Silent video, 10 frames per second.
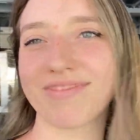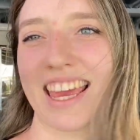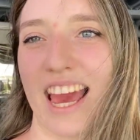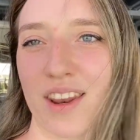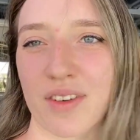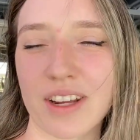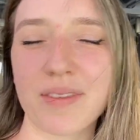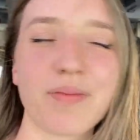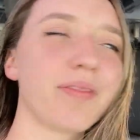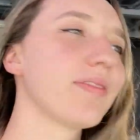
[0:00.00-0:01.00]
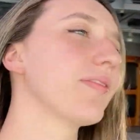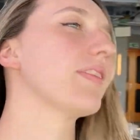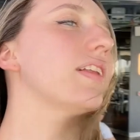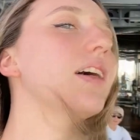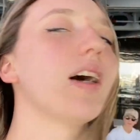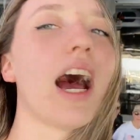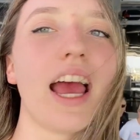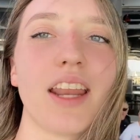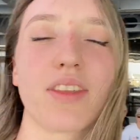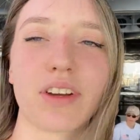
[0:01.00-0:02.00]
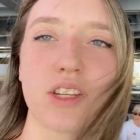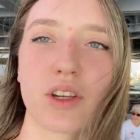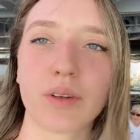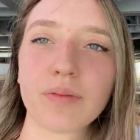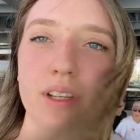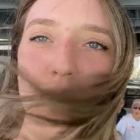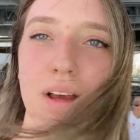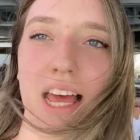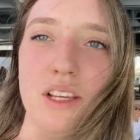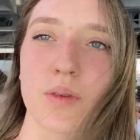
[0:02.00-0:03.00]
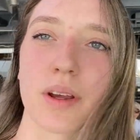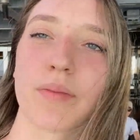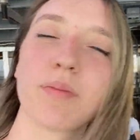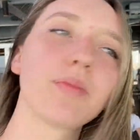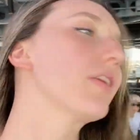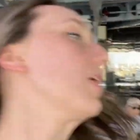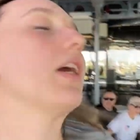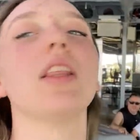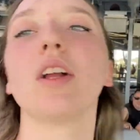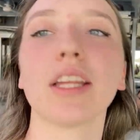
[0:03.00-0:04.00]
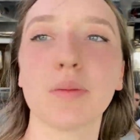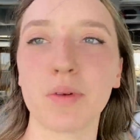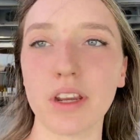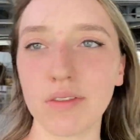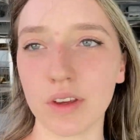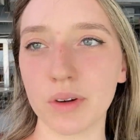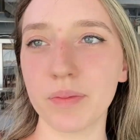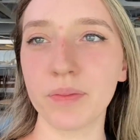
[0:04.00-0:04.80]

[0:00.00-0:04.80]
We had three. I had three too. This is my last one. Look at the pretty view.